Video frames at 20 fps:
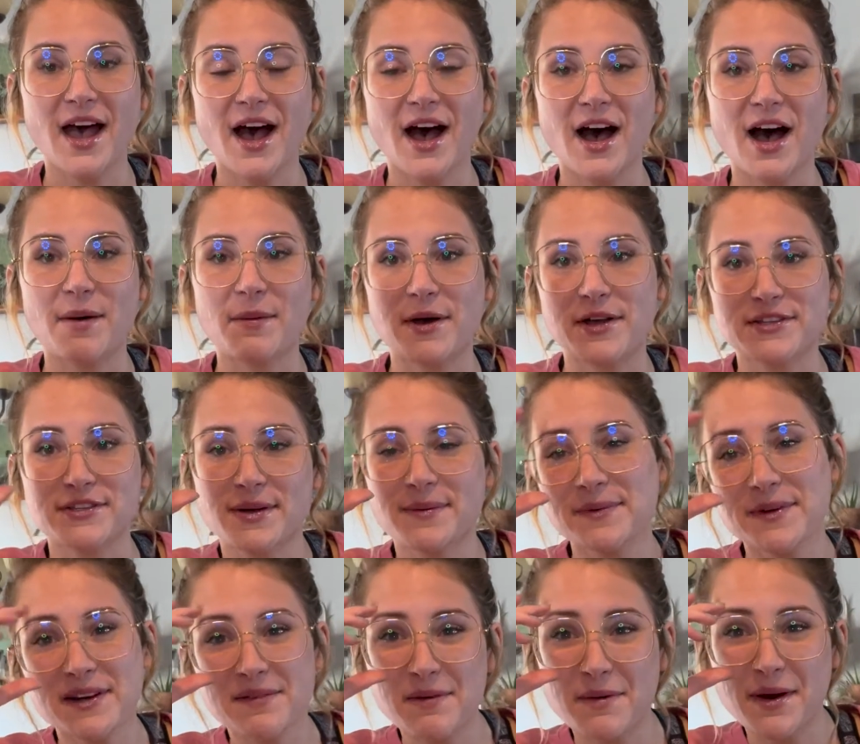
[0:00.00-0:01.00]
Um, also, I'm
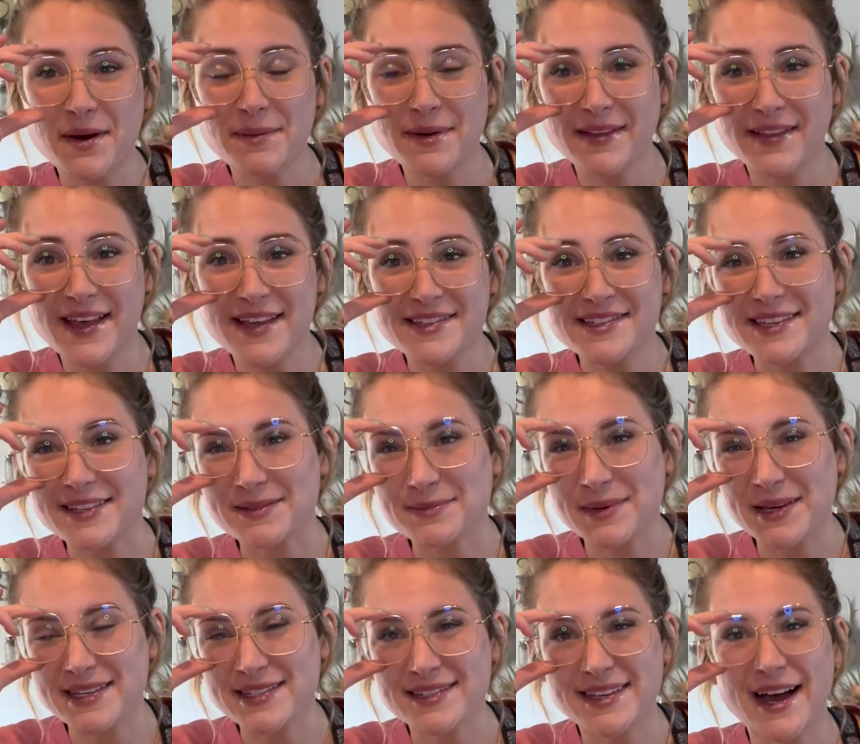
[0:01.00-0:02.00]
going to be wearing my glasses
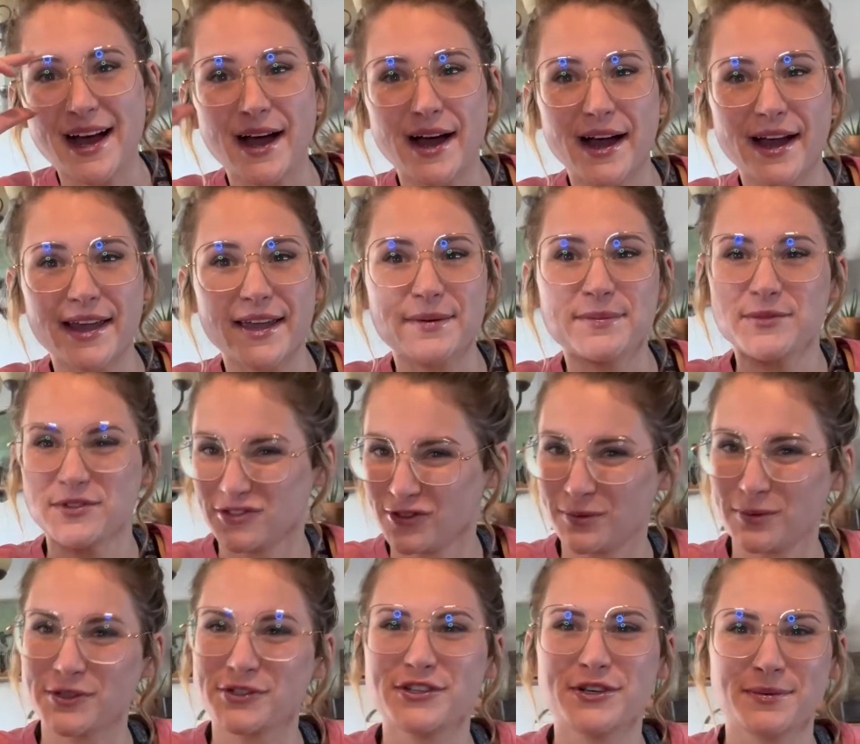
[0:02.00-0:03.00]
because I am
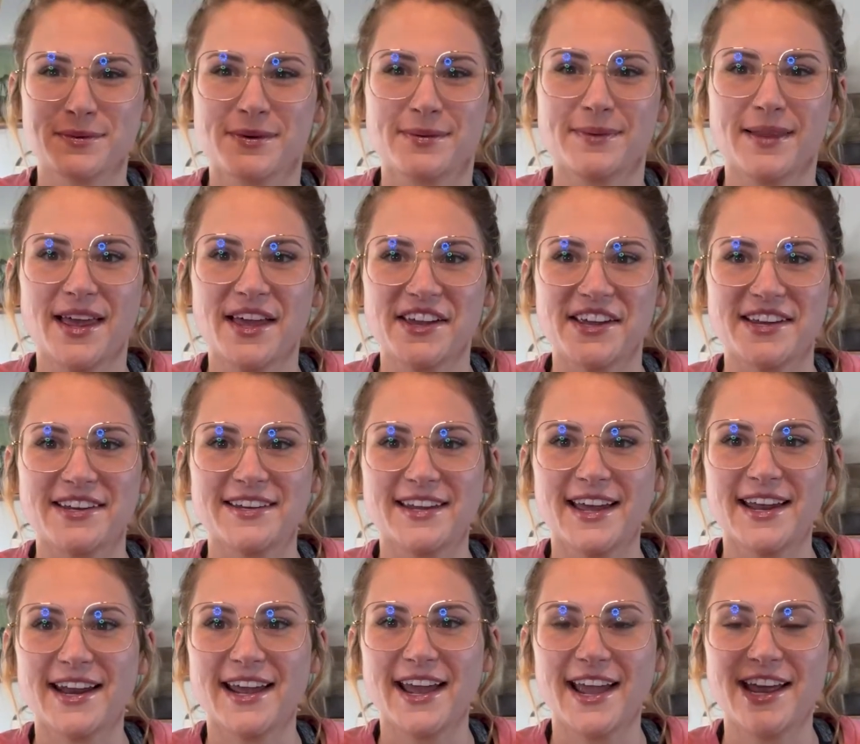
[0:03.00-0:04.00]
super, super blind
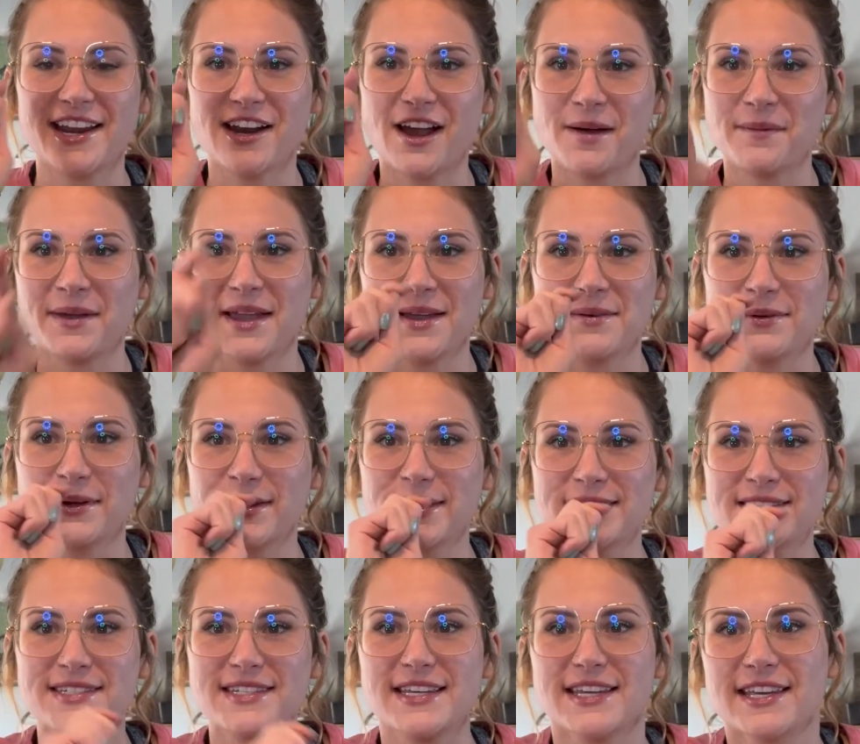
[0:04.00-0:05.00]
and I hate not being able to
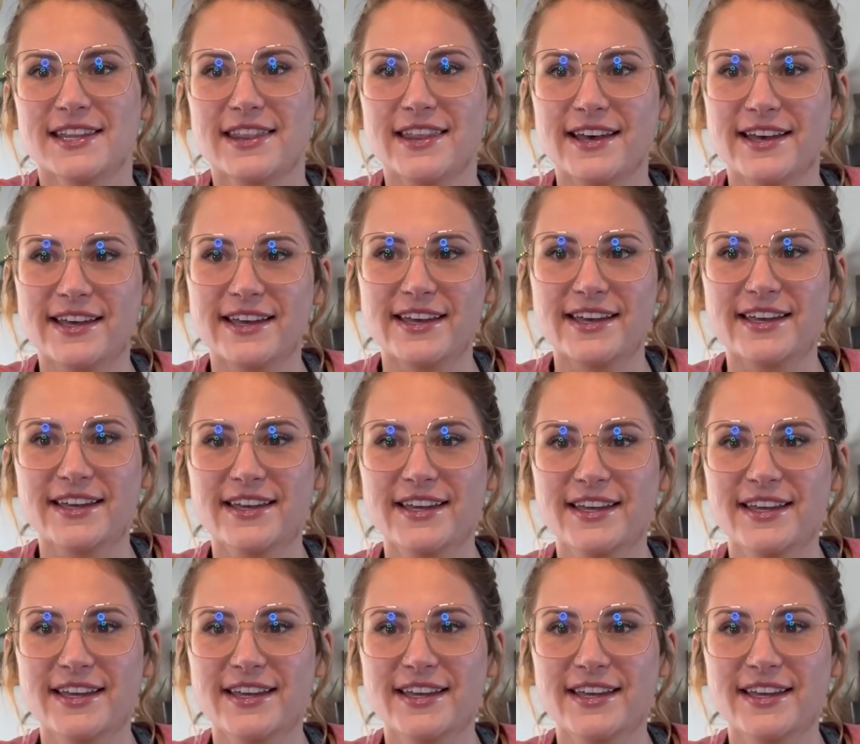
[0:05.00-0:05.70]
see the